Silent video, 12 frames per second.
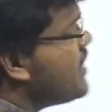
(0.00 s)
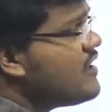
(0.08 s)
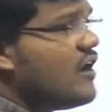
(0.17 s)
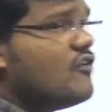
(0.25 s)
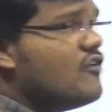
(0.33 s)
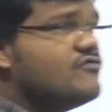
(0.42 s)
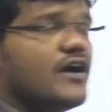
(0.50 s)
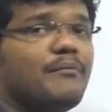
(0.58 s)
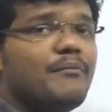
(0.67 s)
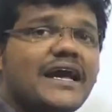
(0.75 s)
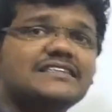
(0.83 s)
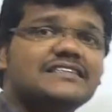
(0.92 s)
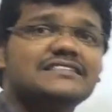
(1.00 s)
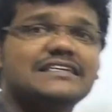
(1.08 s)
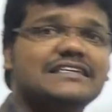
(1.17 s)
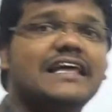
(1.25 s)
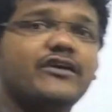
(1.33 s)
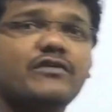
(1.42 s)
of amines in
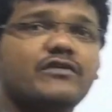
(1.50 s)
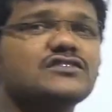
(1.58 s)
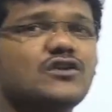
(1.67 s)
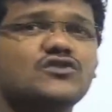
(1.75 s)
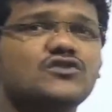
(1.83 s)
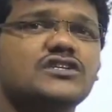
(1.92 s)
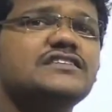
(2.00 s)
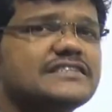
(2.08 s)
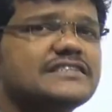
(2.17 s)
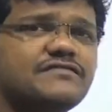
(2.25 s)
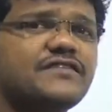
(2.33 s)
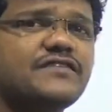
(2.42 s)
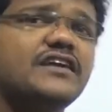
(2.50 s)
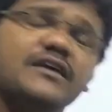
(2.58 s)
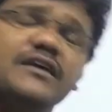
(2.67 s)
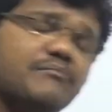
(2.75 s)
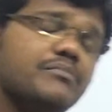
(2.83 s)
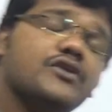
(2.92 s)
aqueous solution is different
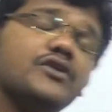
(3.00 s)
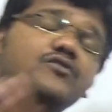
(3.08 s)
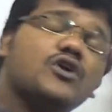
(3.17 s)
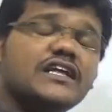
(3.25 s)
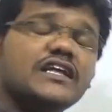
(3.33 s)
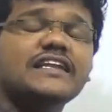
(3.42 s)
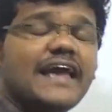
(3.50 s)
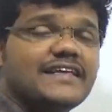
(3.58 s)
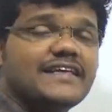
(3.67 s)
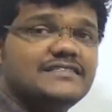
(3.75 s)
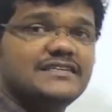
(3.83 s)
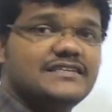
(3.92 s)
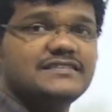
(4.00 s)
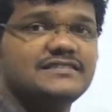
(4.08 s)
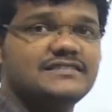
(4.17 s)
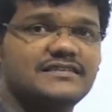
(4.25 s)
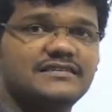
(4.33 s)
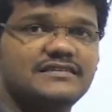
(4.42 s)
compared to what in gaseous.
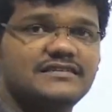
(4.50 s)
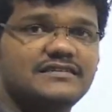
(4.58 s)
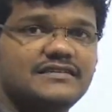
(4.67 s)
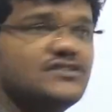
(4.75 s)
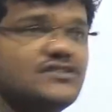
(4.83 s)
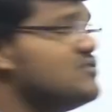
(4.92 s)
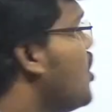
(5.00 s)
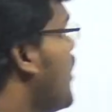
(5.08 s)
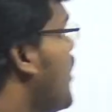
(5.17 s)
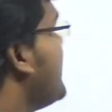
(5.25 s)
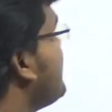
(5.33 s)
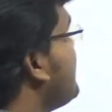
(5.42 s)
So order